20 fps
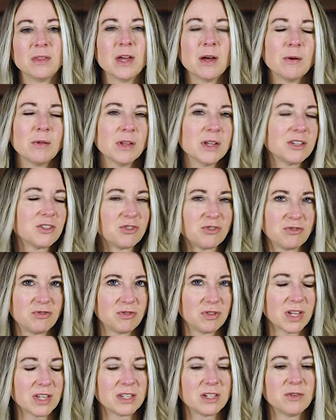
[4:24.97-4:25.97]
Now let's,
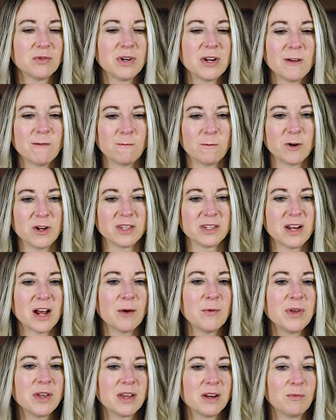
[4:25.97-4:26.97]
let's do an invoice.
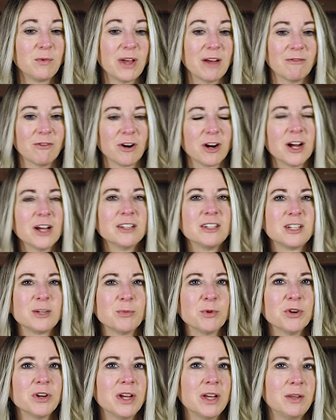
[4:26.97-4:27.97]
Now we can, we have our
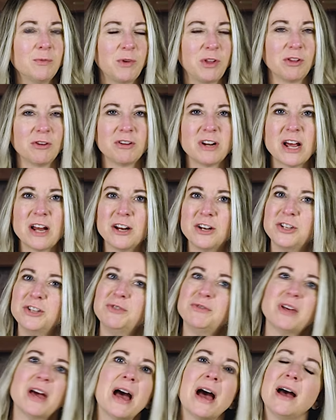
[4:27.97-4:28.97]
customer in, we learned how to
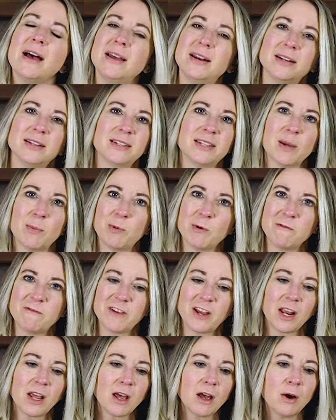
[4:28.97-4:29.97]
do that in a separate
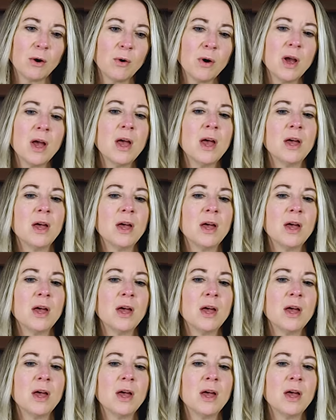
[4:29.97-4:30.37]
video.